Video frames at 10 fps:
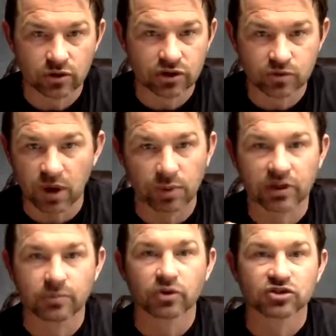it's probably
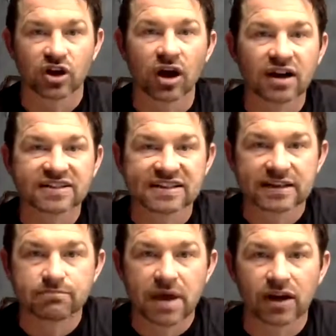the most toxic
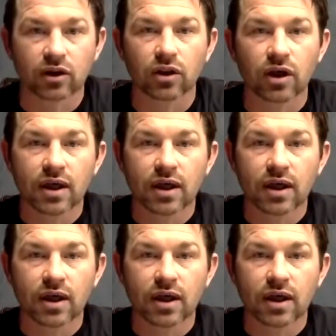metal